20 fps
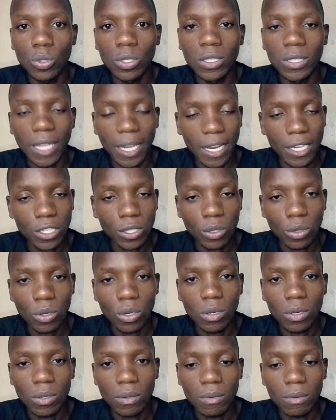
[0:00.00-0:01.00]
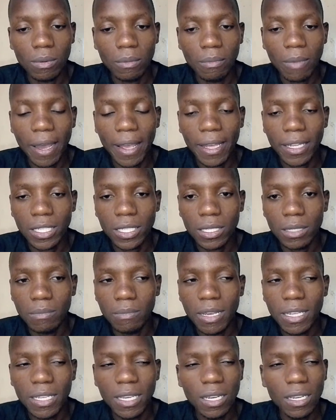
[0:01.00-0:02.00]
international buyers,
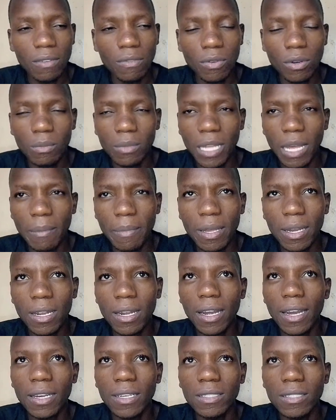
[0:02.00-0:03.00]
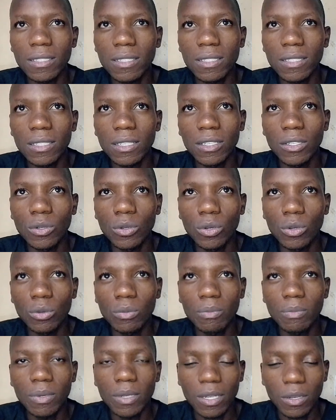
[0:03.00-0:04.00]
majorly from the Americas,
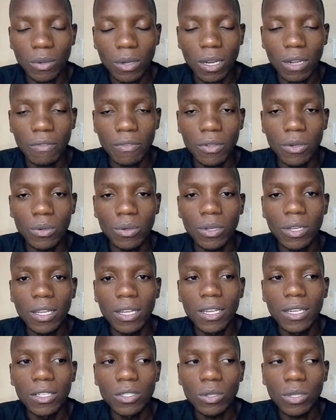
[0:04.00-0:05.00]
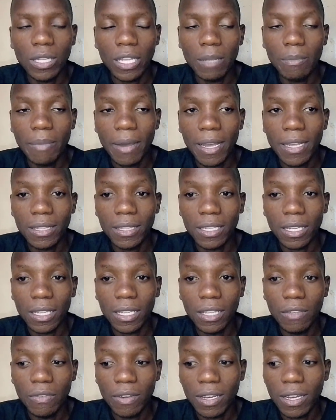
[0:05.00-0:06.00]
Europe, and what have you. So they buy it
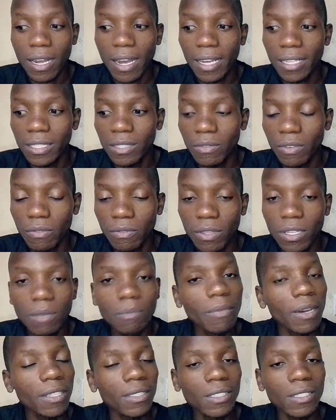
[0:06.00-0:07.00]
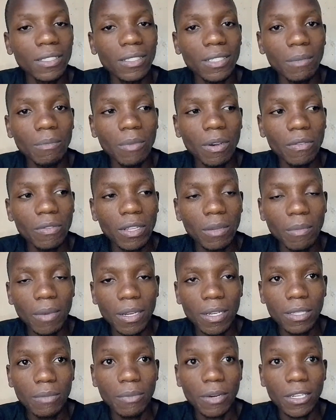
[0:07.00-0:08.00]
even at 15% above the
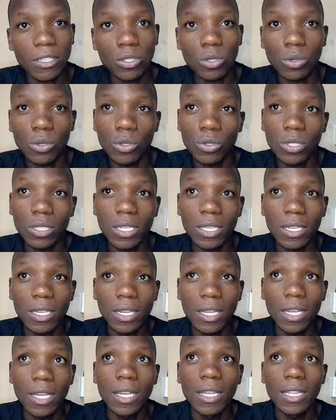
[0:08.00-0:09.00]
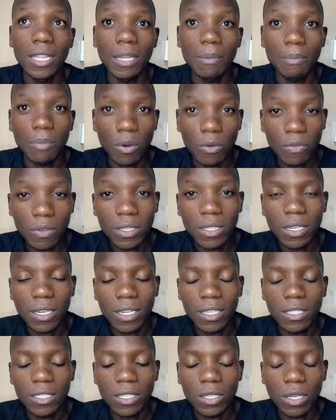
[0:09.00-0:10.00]
market price. So you see the profit
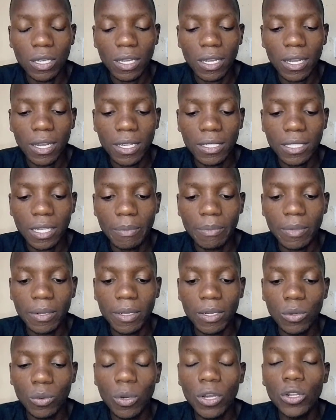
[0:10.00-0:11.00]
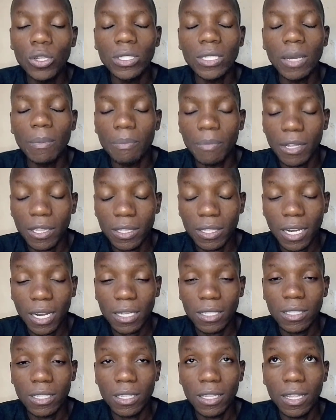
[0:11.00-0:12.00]
range when you
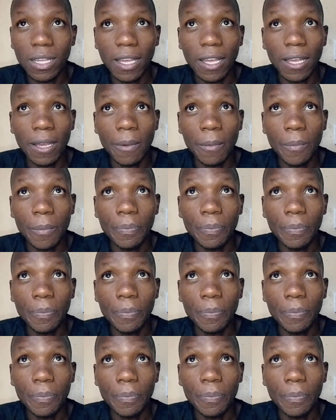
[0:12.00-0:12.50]
subtract the